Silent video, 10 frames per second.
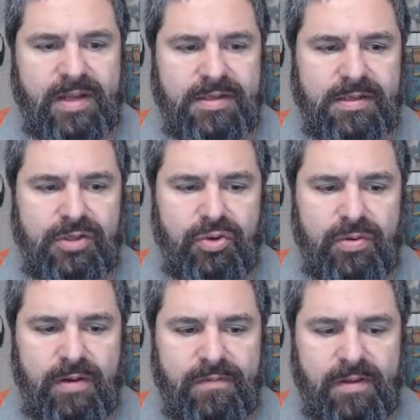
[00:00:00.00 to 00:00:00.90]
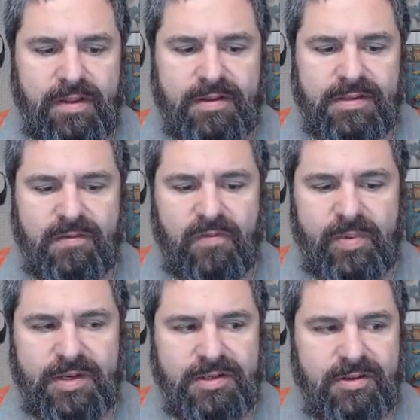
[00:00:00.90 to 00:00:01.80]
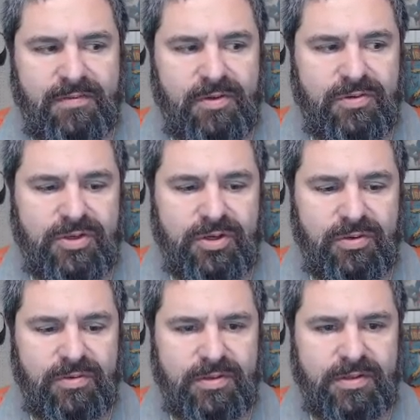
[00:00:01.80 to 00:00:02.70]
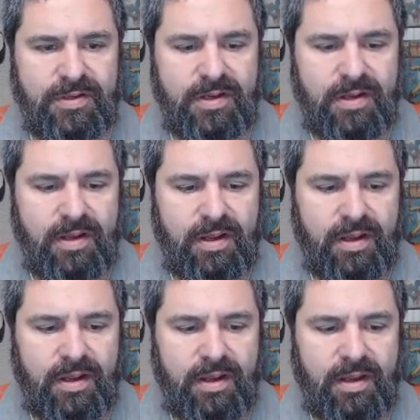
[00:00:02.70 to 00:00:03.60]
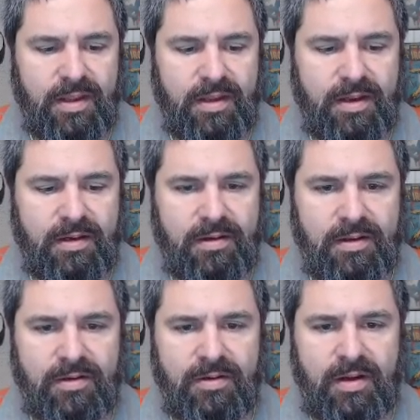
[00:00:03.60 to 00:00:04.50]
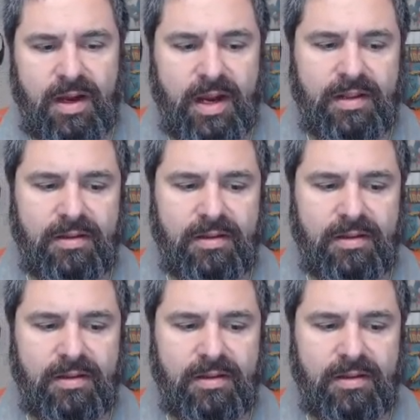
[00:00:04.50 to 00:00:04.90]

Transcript: this. You can fill out this information if you choose. And then I click